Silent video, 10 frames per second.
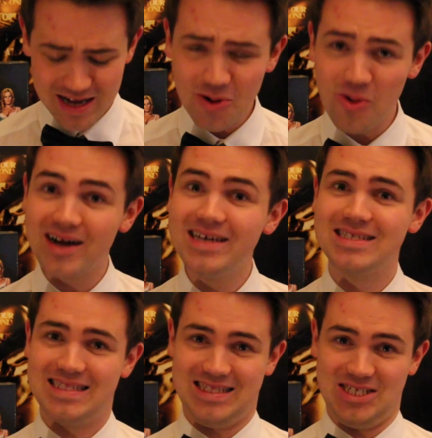
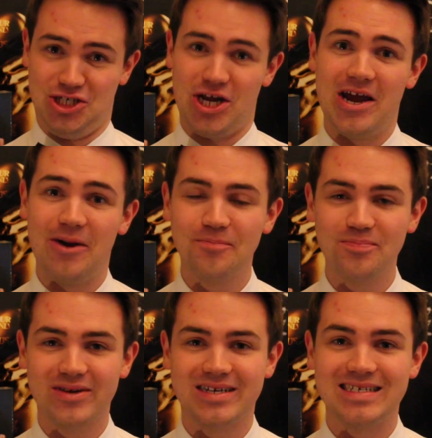quite the shame,
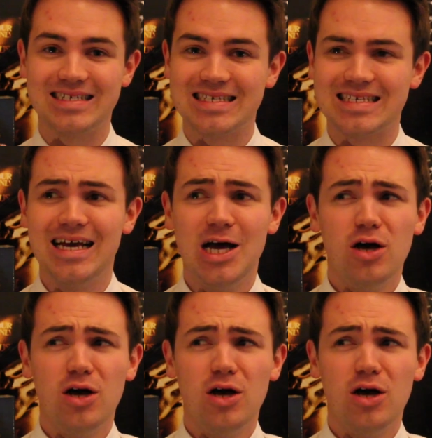because,